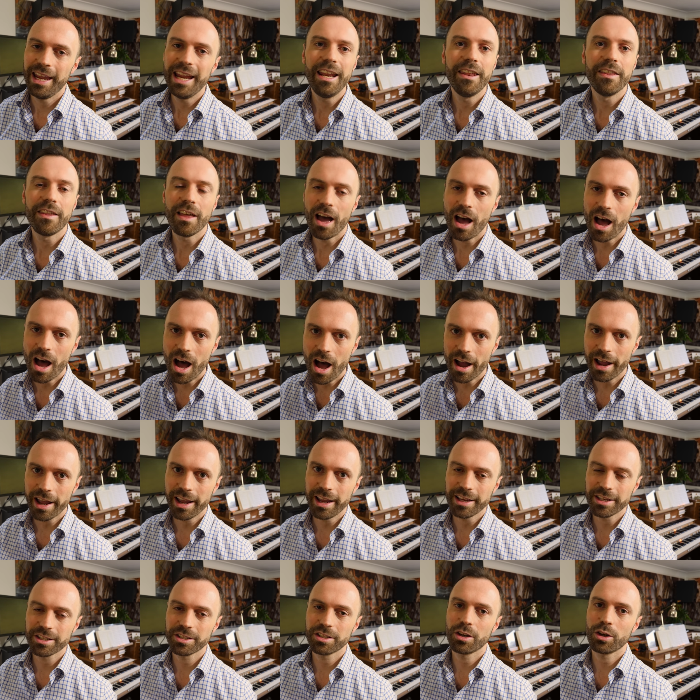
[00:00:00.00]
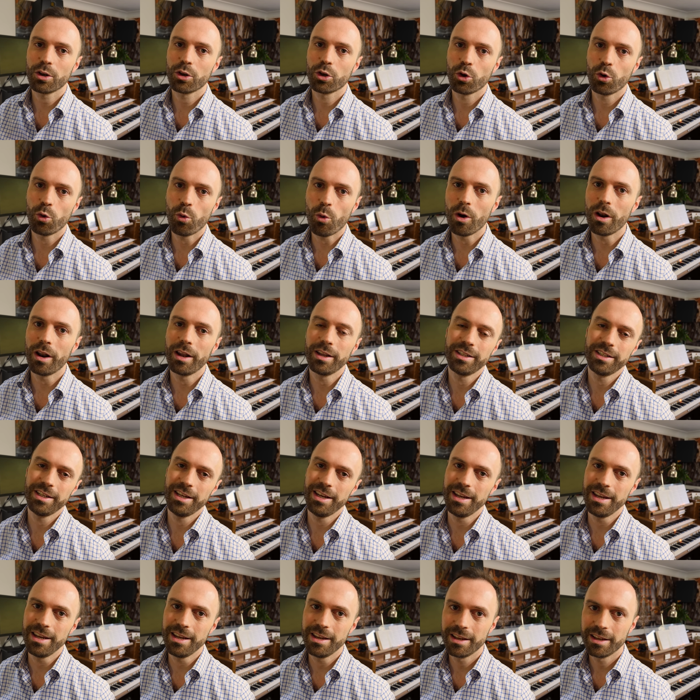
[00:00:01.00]
in the highest
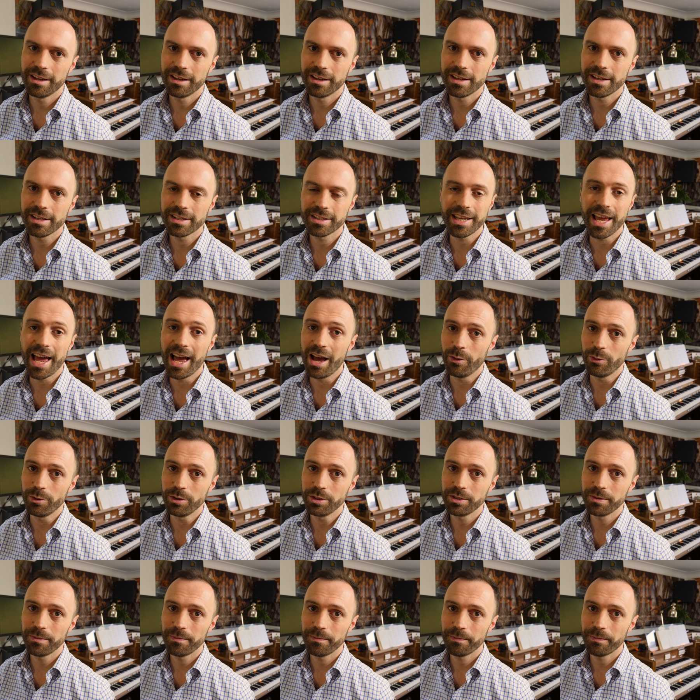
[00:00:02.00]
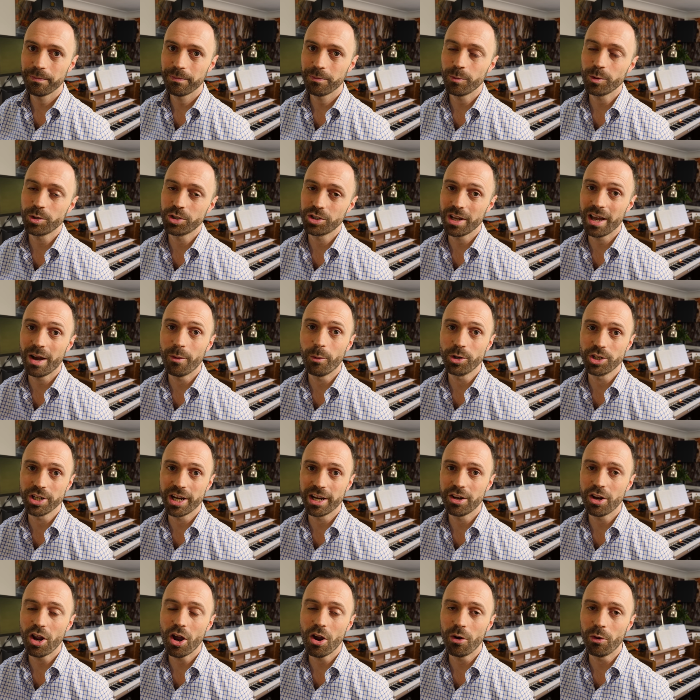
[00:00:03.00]
quality sound, which I
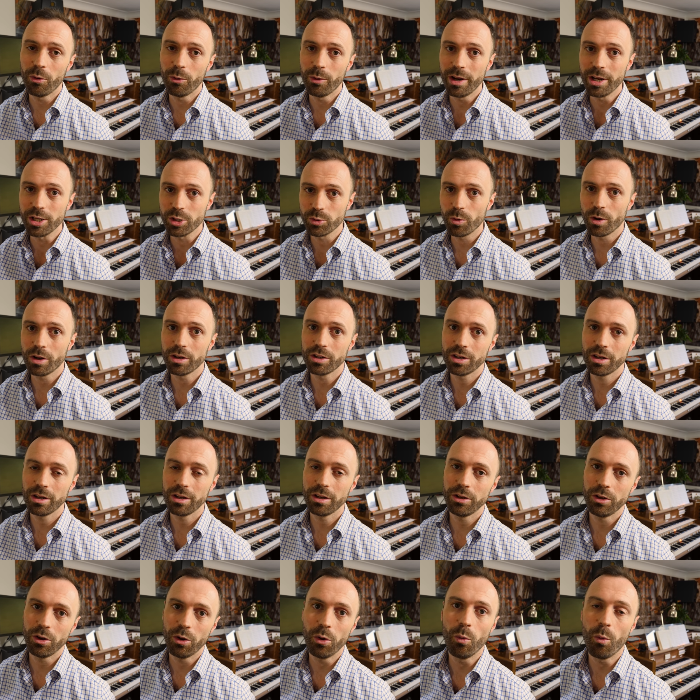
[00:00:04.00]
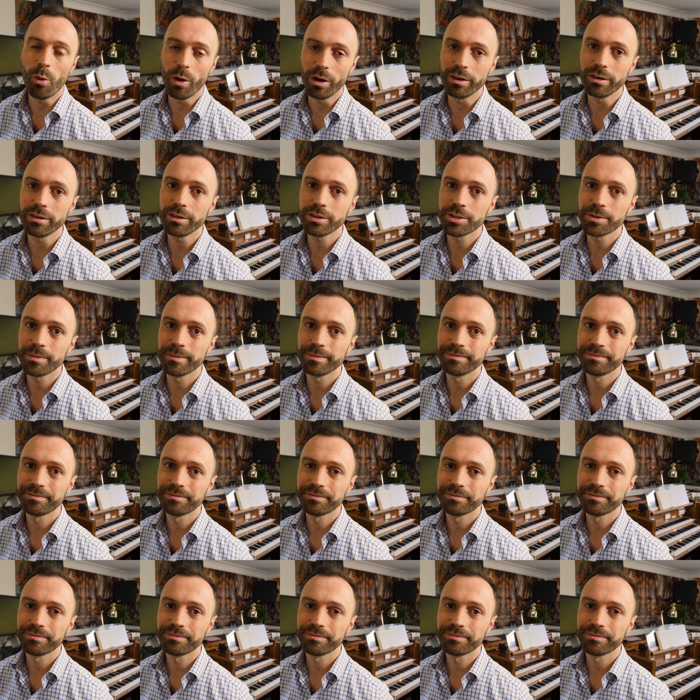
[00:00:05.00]
know is what you want.